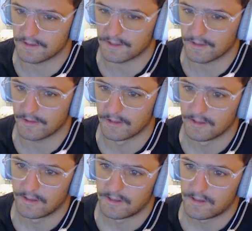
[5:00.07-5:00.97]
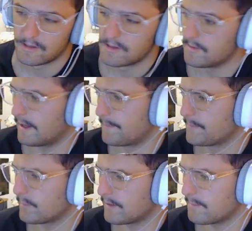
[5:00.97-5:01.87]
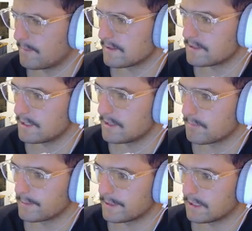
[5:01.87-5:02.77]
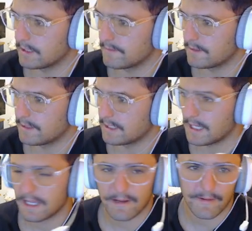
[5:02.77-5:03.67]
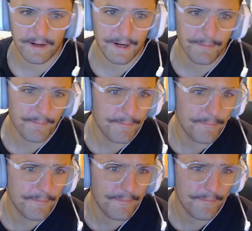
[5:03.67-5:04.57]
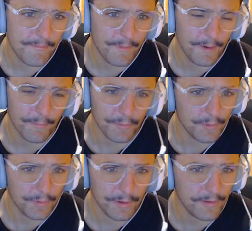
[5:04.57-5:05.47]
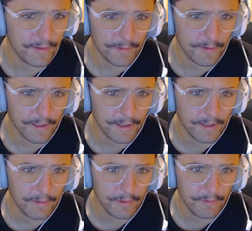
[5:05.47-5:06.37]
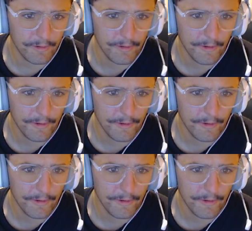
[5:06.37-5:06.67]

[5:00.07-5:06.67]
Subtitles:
So yeah, with that being said, I'm probably going to leave it at that. I'm still trying to think what I can go over.